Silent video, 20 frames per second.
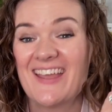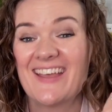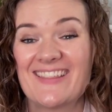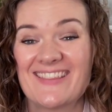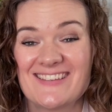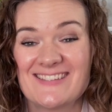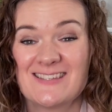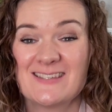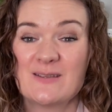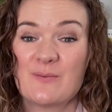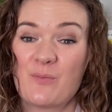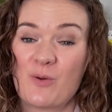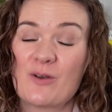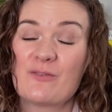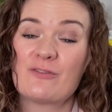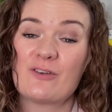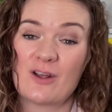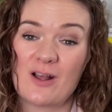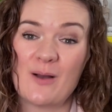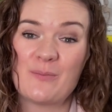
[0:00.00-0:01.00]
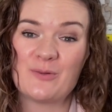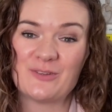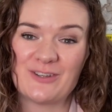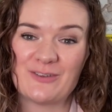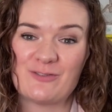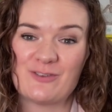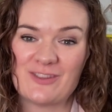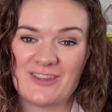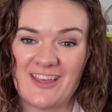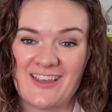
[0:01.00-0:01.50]
This is important for a couple
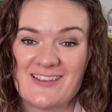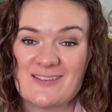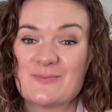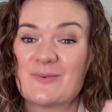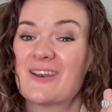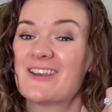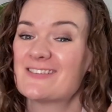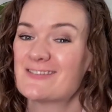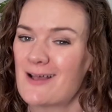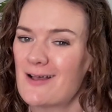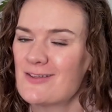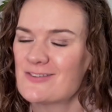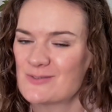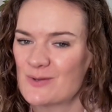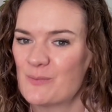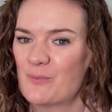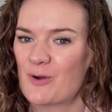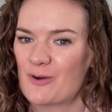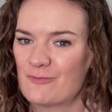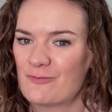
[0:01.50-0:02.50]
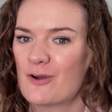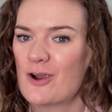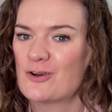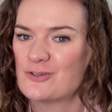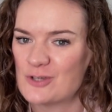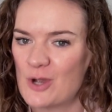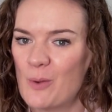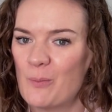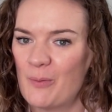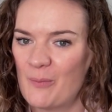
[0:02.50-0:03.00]
different things, but it's also important for our
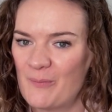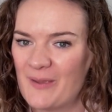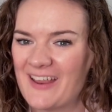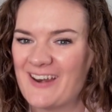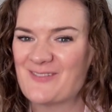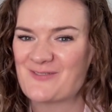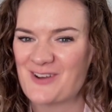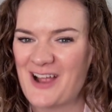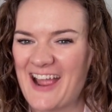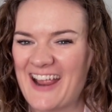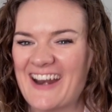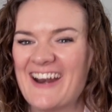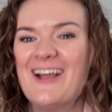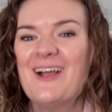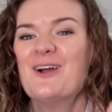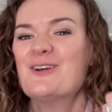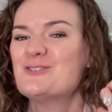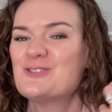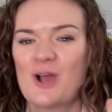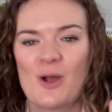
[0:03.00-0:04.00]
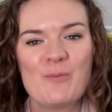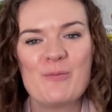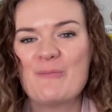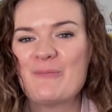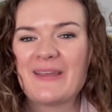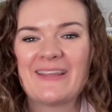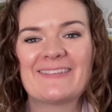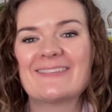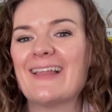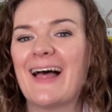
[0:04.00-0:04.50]
dopamine, right?
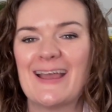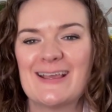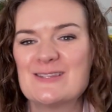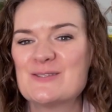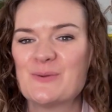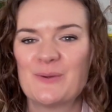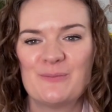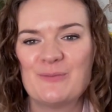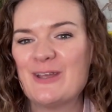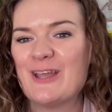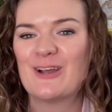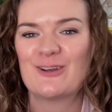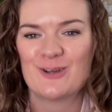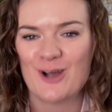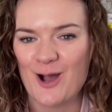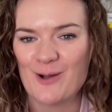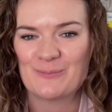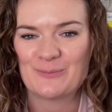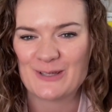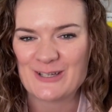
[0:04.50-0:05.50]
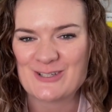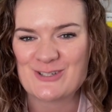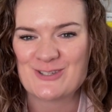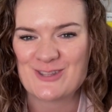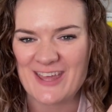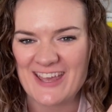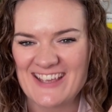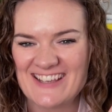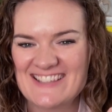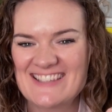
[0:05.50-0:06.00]
Dopamine likes when we accomplish
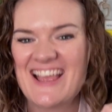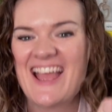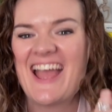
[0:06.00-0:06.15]
things.